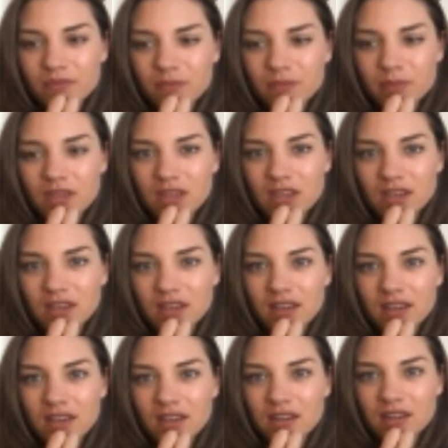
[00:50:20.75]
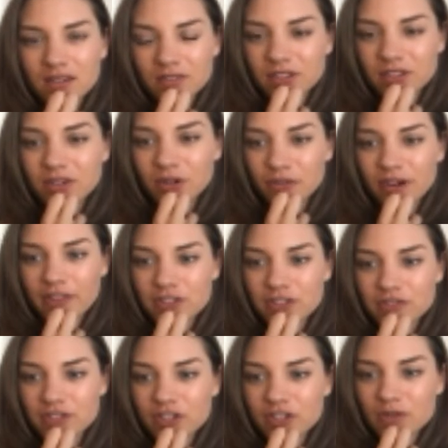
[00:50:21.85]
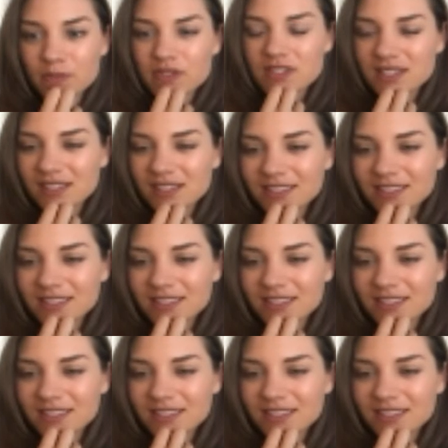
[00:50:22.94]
being in, you know, her father's films.